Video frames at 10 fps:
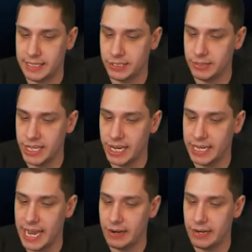So it's like
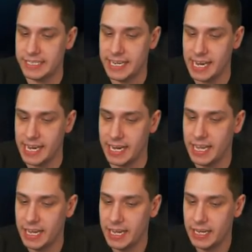guaranteed,
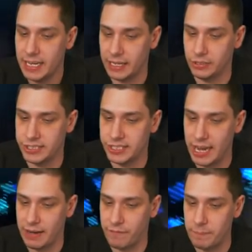it looks
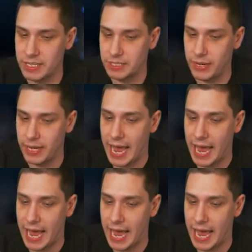like, from this week.